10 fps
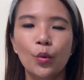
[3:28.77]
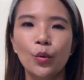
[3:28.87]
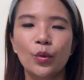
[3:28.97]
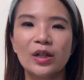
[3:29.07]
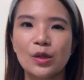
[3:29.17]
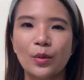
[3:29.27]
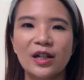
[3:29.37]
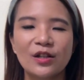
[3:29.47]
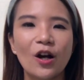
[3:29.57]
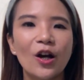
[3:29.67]
Ooh, this one
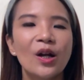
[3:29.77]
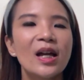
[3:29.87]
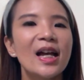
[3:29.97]
is hard.